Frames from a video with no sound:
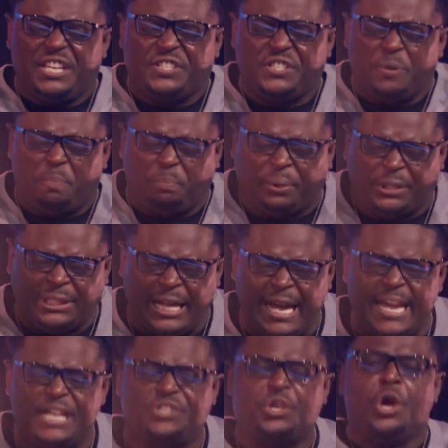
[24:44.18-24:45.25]
is the
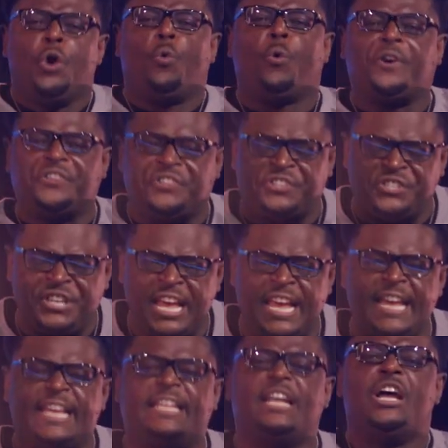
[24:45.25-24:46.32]
place where
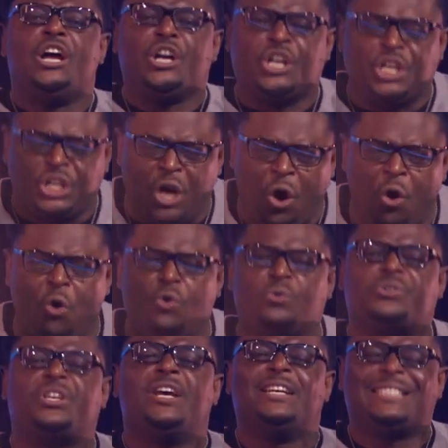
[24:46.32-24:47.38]
sin
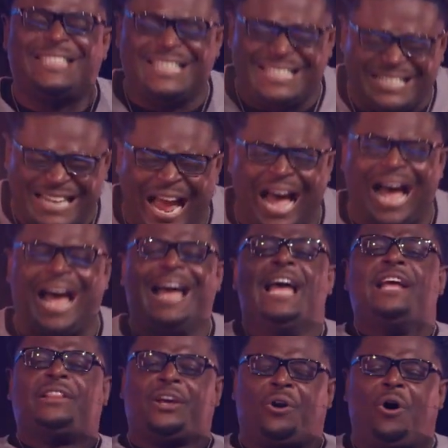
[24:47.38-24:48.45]
goes to die,
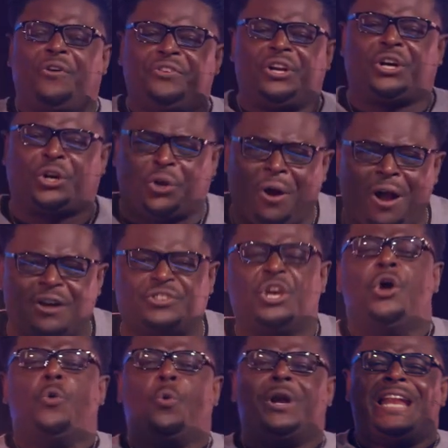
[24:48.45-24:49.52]
that on the cross,
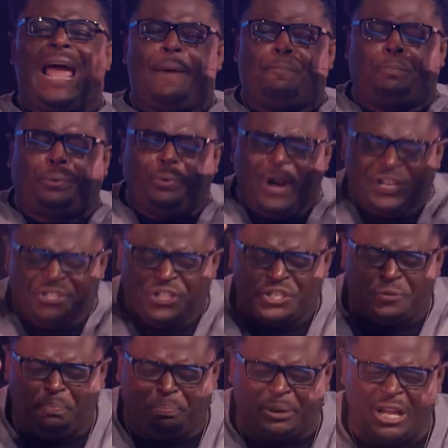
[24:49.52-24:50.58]
when that
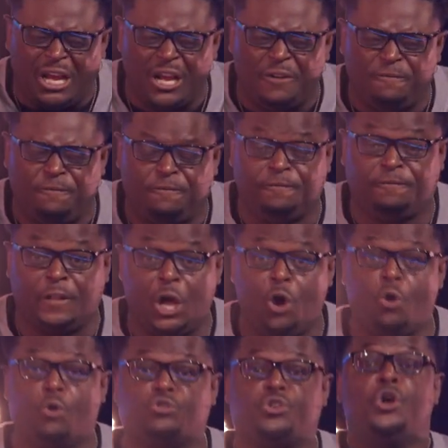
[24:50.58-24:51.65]
precious blood
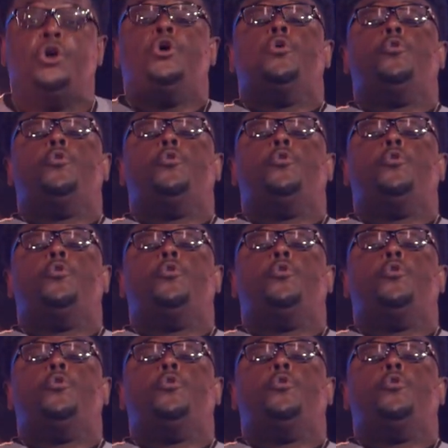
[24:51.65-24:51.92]
flows,